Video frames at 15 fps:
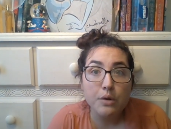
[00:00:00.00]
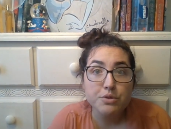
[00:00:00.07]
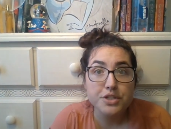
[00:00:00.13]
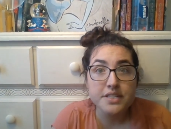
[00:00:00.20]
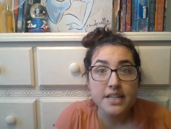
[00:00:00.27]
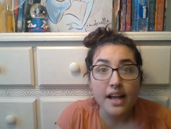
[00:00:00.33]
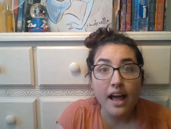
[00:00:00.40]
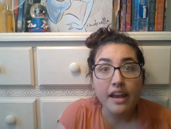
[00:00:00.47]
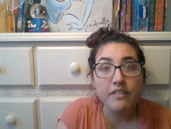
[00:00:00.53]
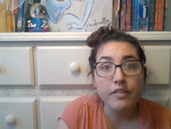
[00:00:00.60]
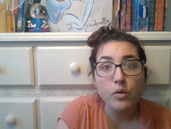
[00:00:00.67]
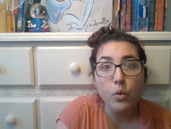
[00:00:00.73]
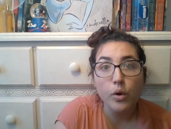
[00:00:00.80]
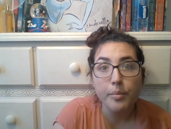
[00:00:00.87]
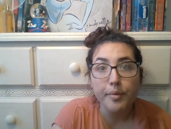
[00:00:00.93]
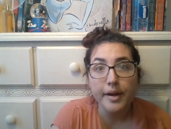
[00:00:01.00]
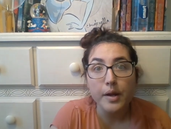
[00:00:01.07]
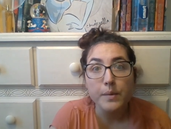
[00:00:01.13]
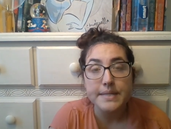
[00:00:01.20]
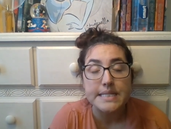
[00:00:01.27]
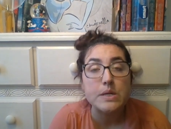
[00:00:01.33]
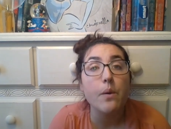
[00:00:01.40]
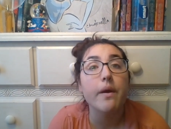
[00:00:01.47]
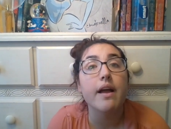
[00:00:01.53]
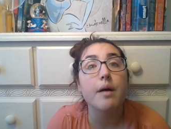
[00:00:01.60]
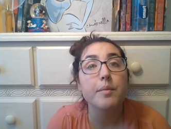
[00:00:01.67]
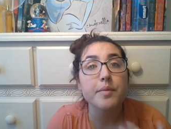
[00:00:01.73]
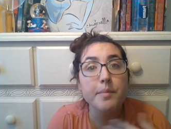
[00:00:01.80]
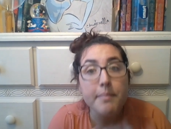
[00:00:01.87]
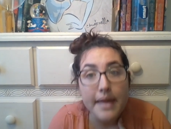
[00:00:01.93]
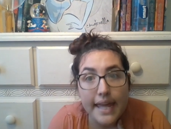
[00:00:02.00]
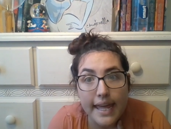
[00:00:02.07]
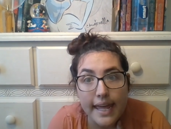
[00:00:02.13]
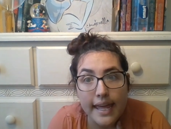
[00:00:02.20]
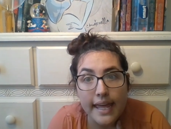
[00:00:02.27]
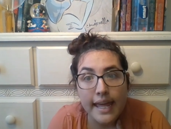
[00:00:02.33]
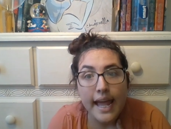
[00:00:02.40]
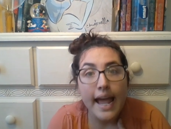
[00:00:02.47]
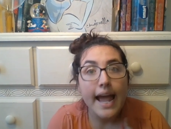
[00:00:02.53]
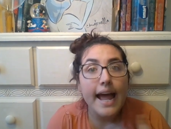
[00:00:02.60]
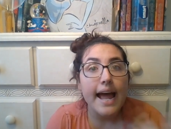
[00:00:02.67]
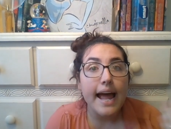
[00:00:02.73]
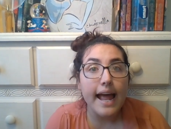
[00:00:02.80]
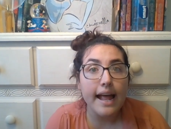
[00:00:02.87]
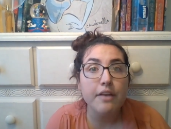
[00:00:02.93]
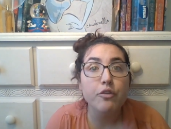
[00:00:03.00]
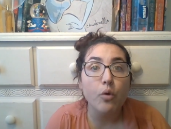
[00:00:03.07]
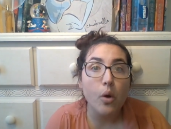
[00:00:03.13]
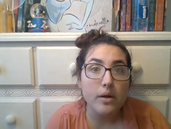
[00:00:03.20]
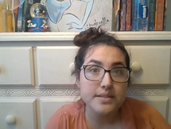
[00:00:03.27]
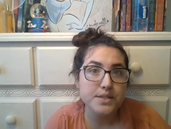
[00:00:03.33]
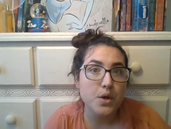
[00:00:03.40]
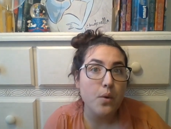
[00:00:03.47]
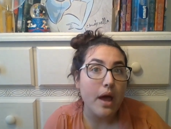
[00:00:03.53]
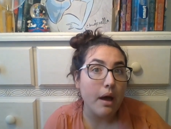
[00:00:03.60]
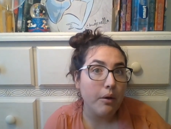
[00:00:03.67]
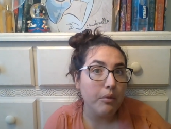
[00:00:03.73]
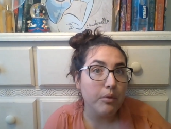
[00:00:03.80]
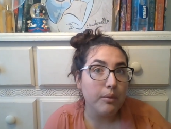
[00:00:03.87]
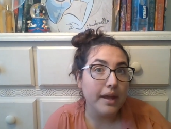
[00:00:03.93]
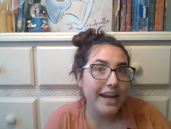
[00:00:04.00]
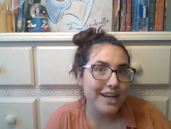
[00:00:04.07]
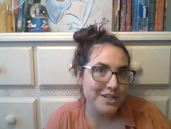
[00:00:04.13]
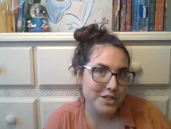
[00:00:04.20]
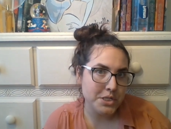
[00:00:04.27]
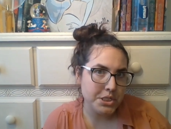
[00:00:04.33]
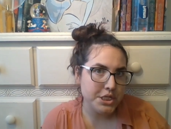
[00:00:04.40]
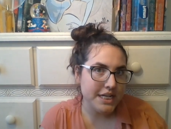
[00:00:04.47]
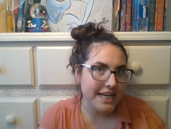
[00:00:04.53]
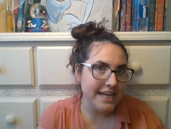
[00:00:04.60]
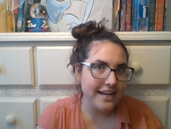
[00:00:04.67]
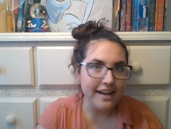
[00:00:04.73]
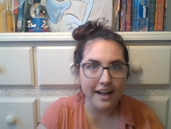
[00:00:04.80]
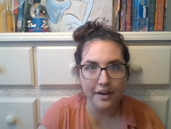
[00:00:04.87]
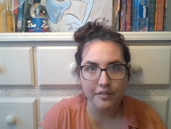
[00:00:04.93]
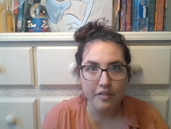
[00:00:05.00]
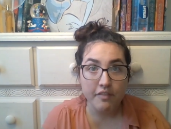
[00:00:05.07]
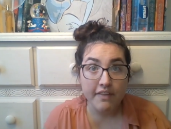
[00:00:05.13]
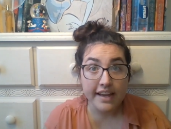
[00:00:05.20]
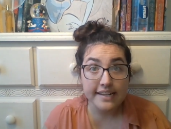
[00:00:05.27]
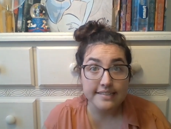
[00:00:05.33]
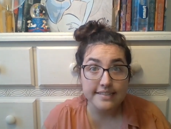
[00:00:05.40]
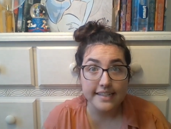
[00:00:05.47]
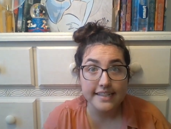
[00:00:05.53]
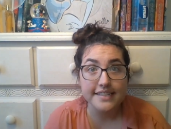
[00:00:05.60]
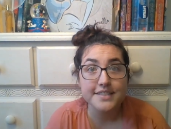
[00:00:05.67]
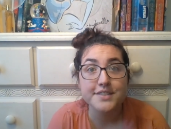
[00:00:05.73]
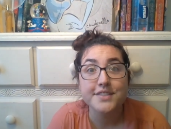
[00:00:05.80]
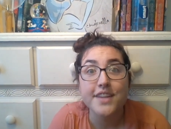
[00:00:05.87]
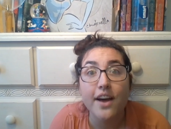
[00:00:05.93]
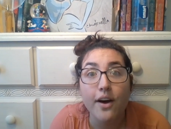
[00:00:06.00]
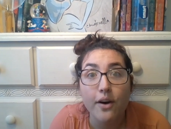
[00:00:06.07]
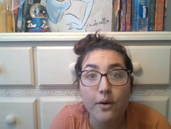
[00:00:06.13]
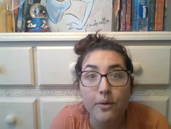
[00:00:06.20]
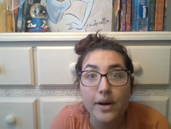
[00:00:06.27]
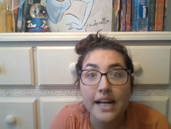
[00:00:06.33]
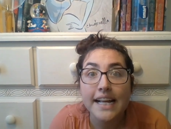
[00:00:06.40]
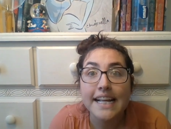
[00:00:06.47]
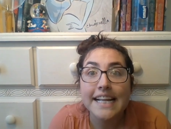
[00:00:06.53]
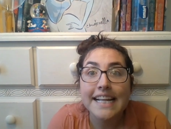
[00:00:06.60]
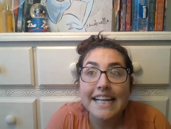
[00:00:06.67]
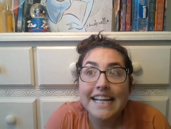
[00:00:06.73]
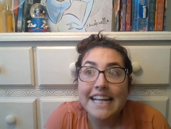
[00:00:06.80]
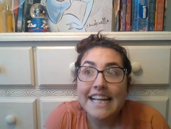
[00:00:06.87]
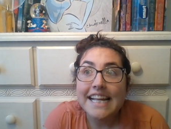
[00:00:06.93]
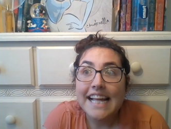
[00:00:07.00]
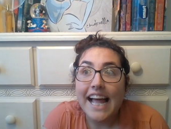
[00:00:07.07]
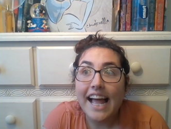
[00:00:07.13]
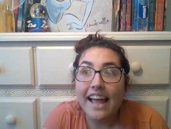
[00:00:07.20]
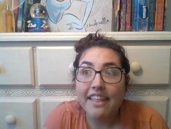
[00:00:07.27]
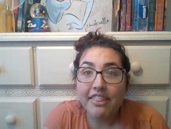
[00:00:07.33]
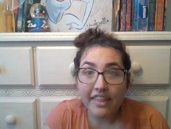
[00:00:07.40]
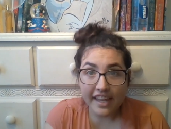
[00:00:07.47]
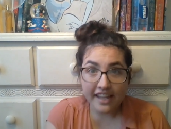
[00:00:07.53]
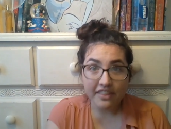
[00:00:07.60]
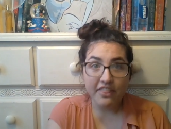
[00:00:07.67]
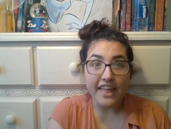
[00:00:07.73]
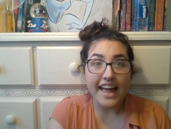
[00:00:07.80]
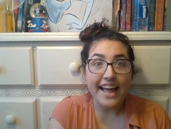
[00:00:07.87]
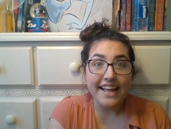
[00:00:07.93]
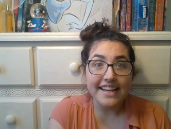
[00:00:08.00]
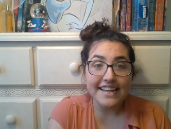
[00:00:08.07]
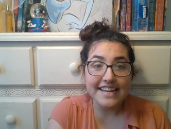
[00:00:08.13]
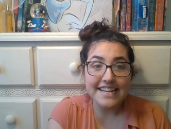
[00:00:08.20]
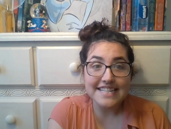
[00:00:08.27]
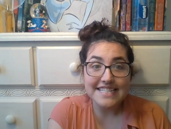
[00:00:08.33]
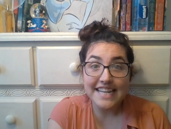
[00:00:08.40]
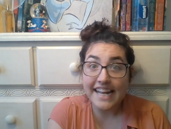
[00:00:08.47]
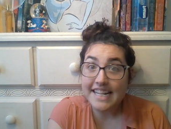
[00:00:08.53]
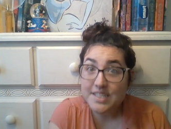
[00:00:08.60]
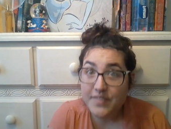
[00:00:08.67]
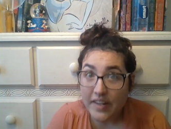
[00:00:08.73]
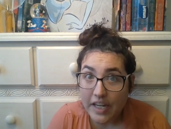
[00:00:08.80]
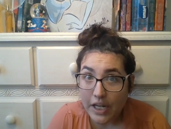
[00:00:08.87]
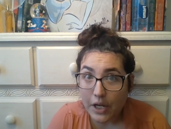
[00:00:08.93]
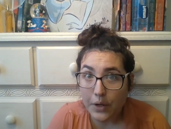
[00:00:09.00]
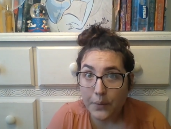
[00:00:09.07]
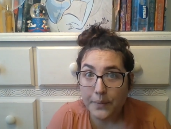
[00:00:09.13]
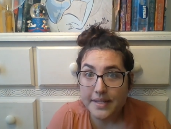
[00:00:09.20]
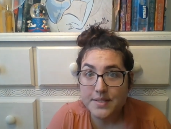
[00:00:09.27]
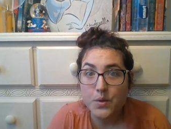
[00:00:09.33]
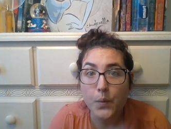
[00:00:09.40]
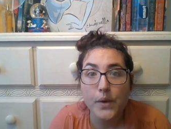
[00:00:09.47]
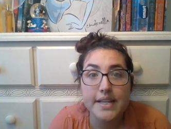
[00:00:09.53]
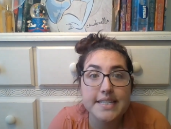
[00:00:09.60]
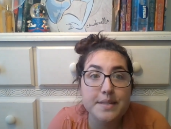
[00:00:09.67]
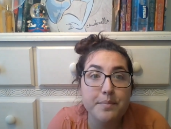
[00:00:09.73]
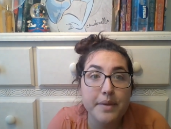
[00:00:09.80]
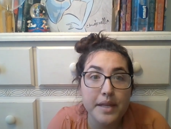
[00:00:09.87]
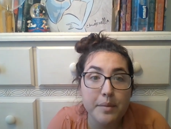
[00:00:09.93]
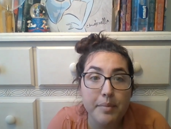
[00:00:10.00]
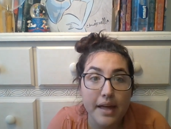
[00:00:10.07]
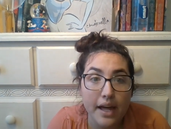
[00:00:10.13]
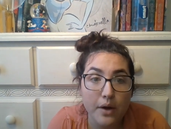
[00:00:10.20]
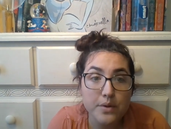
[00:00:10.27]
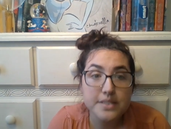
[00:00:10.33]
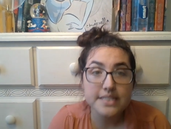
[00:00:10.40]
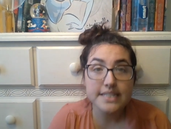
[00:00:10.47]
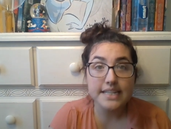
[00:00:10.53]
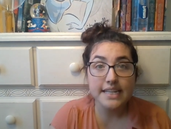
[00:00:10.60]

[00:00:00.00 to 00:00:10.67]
just to kind of incorporating what's going on with me and also how HD kind of affects it. So, I think that today's video is going to be about